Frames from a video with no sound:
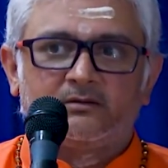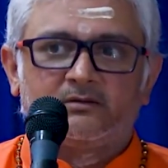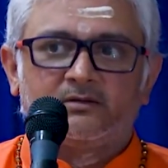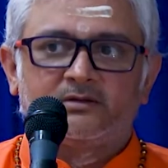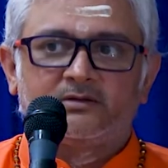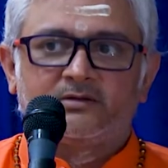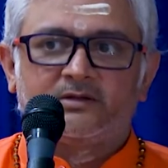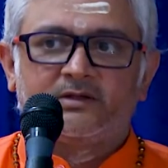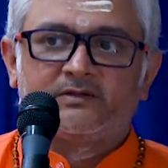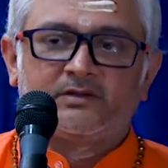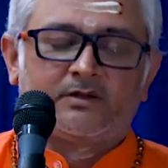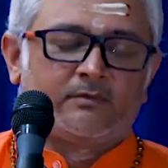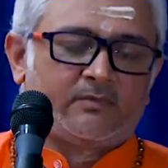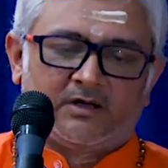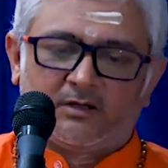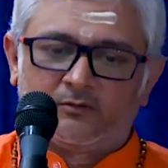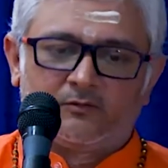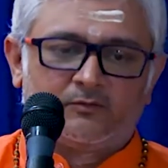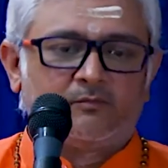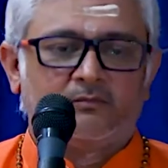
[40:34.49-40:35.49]
She
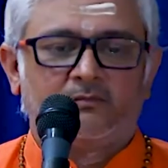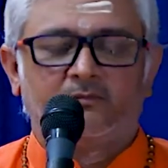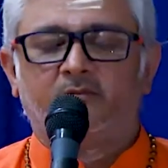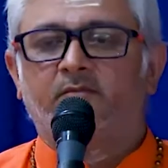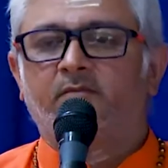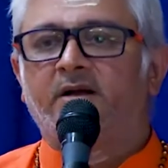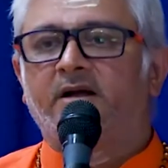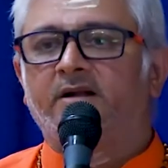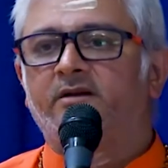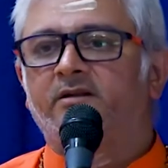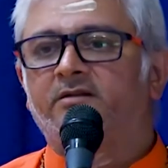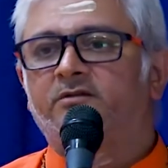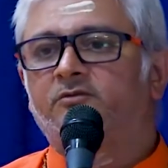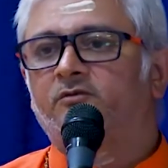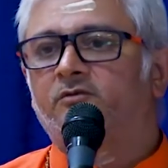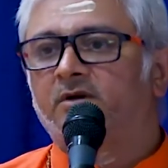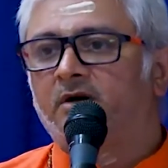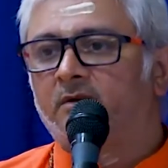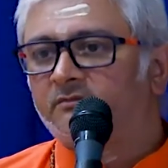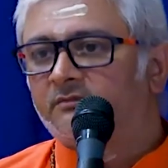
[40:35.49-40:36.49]
somehow managed to
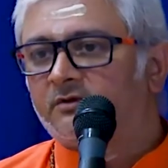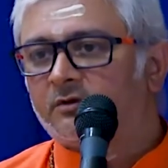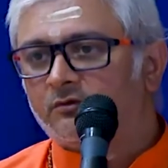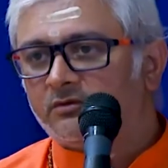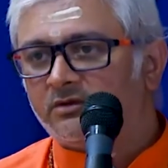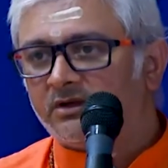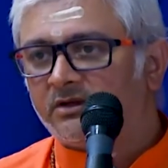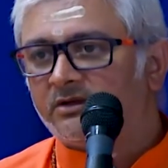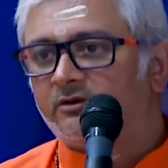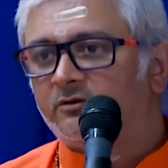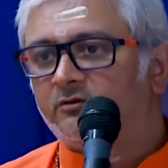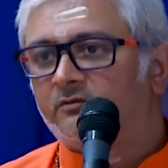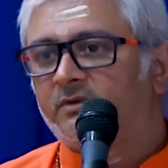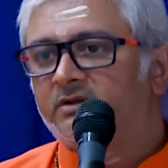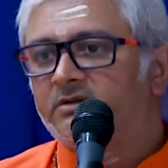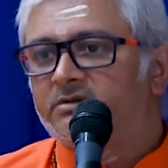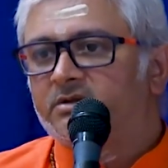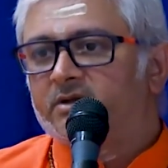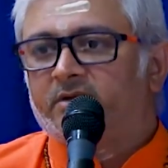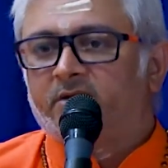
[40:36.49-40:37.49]
come through that
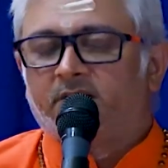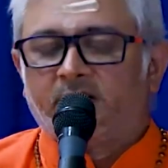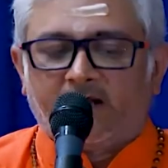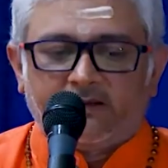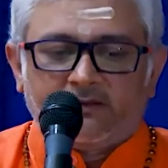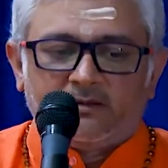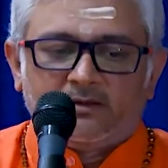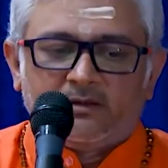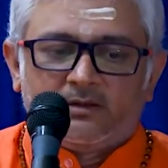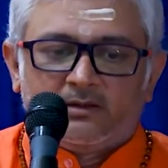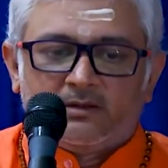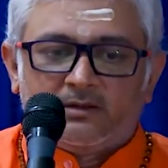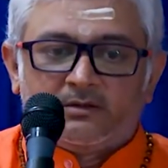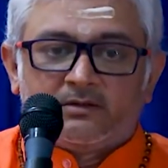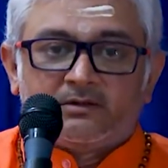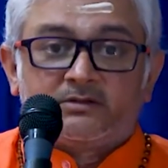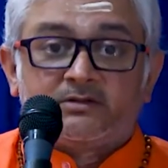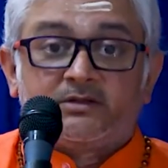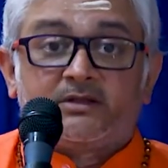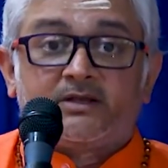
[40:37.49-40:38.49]
human chain, and
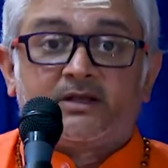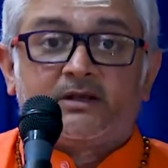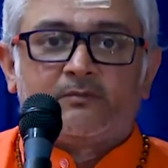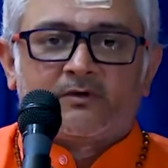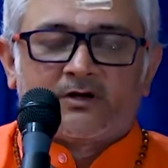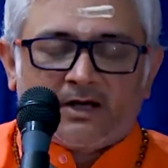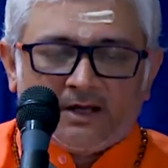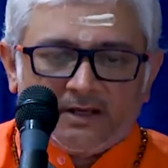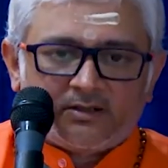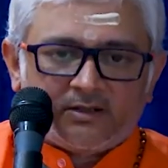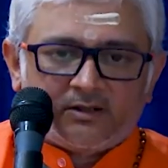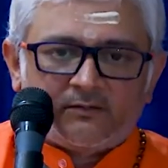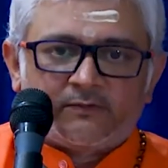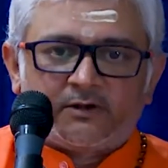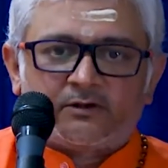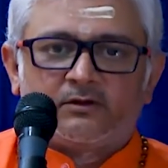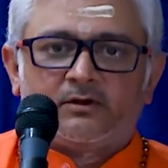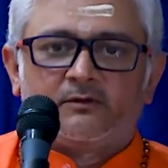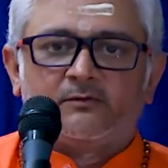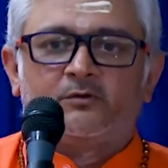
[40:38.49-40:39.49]
she came right in
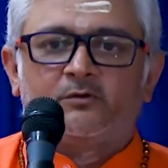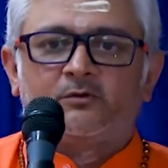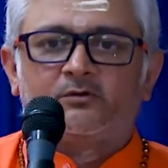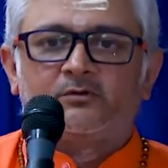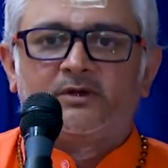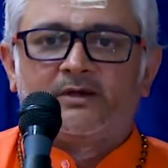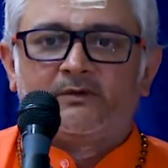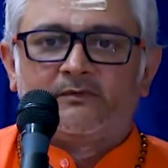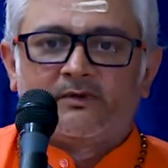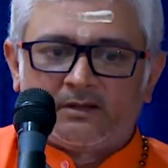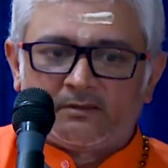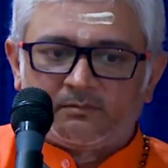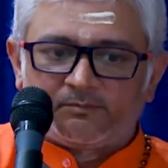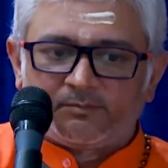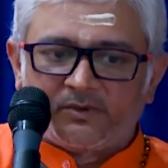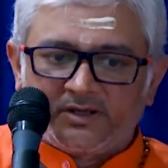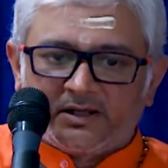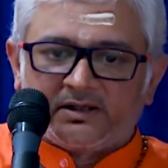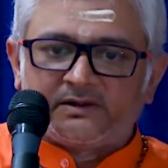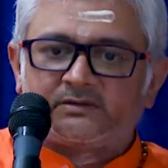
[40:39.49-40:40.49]
front of Gurudev and
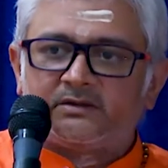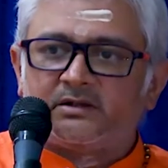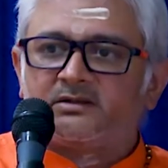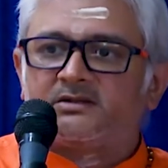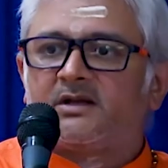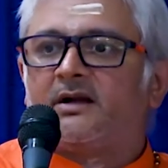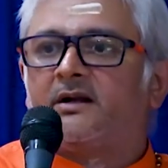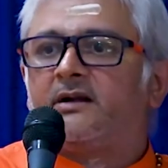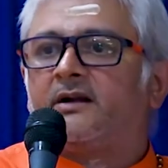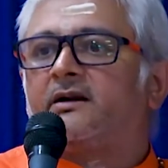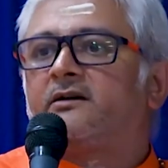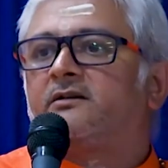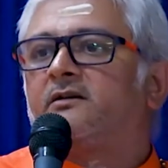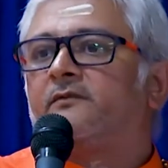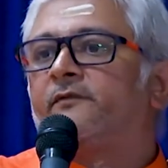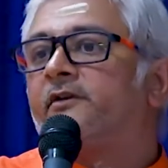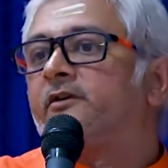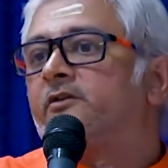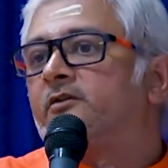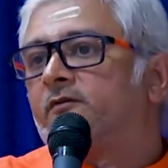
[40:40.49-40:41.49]
placed the child at the
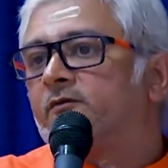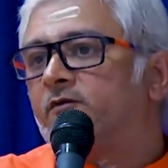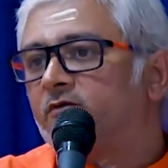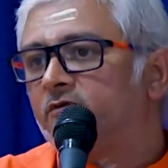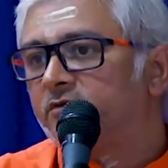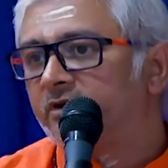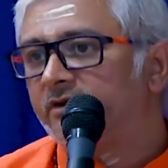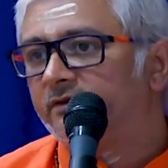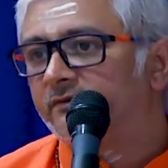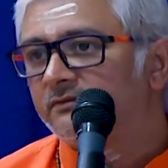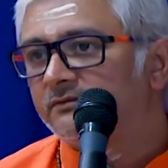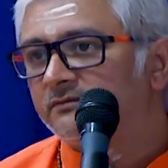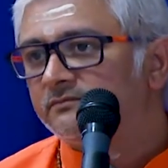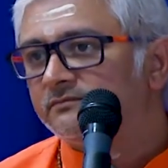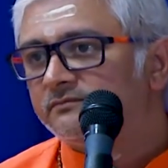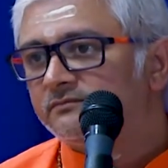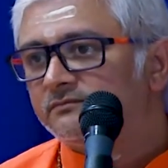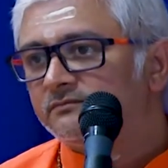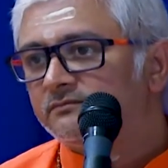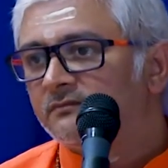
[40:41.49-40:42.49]
feet of Gurudev
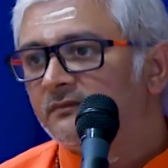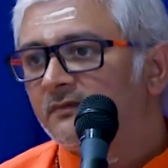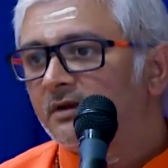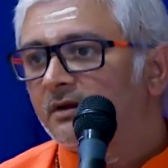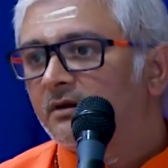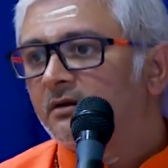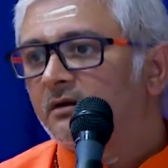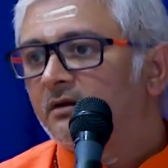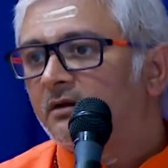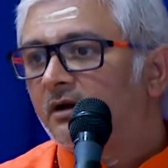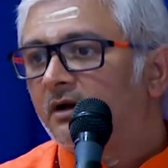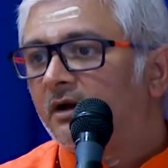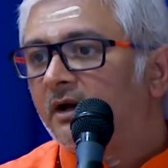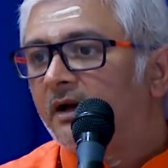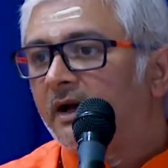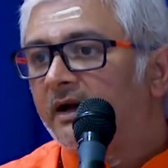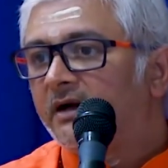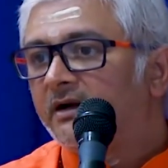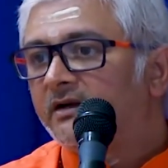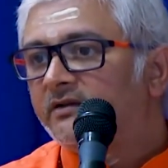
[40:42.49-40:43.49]

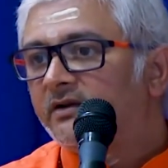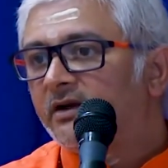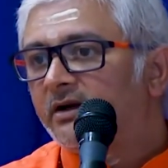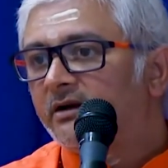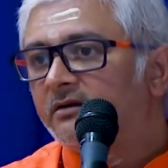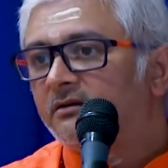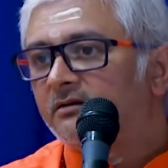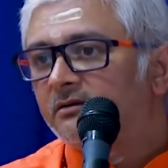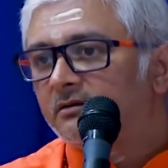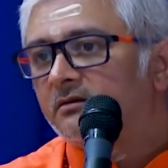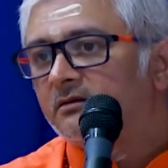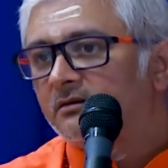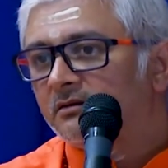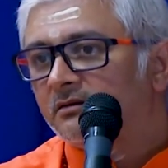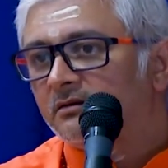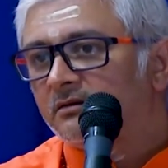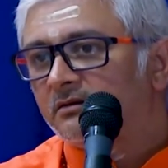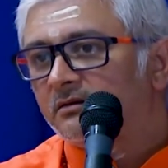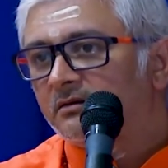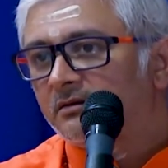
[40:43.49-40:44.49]
and said,
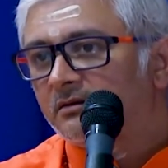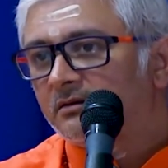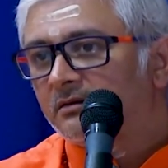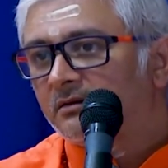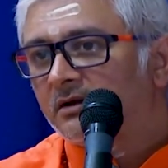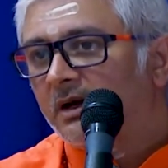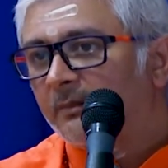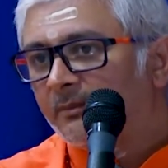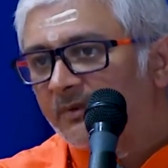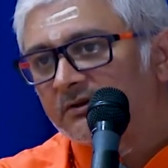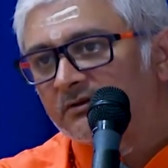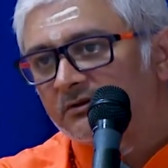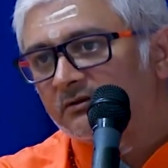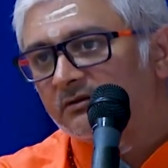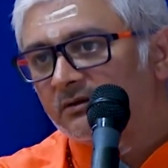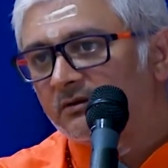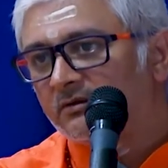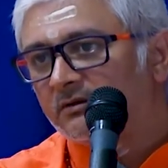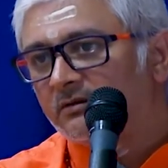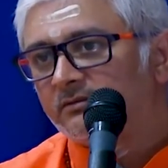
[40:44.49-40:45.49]

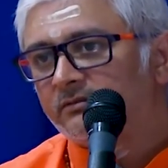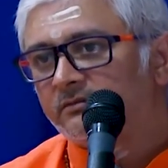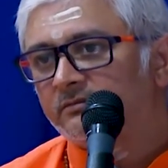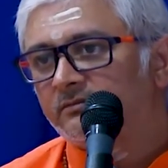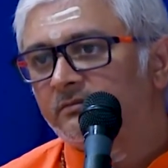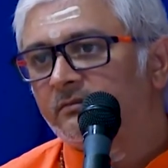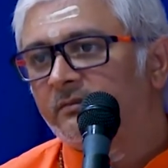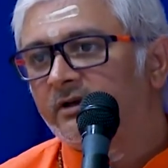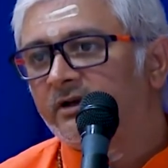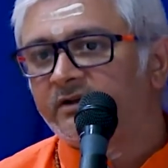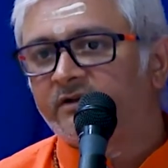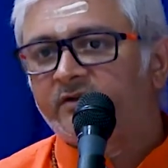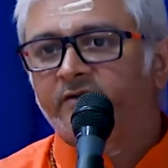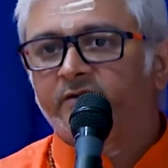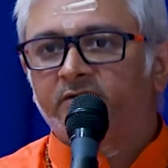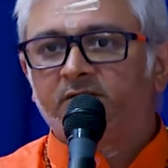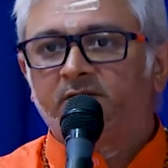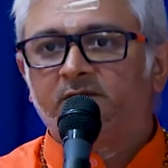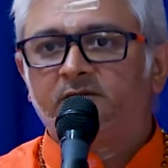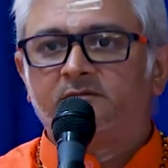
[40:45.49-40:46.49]
Kapatanga,
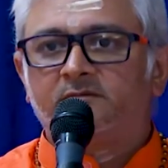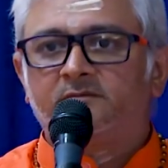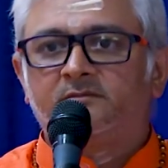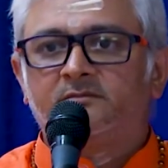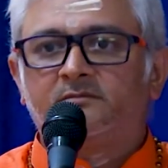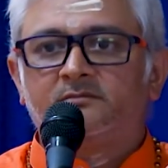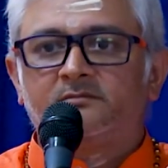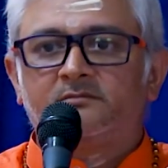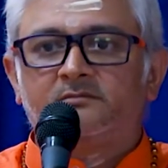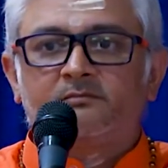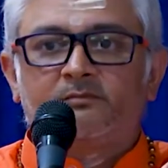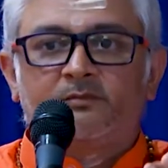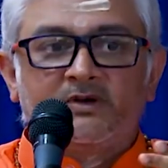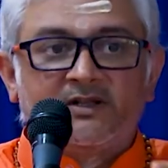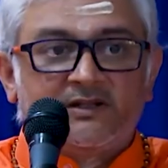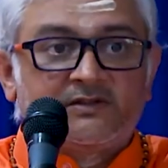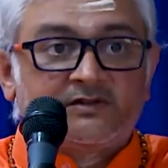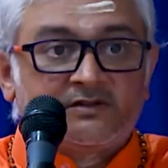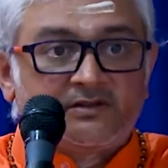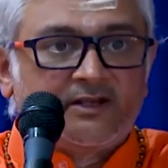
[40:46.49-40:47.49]
means
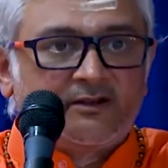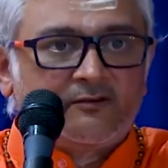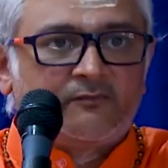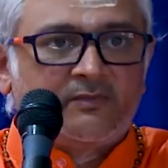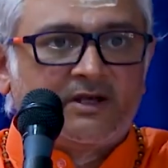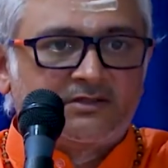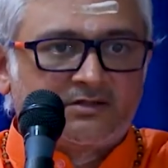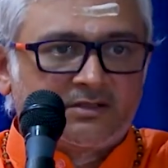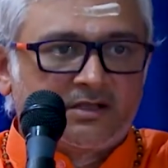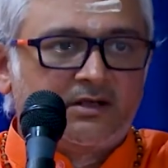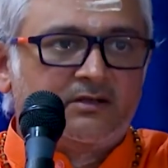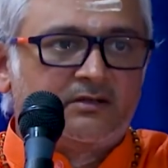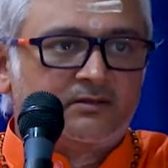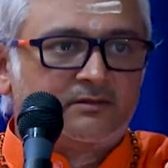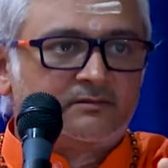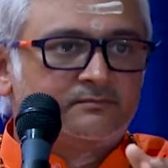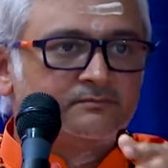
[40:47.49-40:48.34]
please save my child.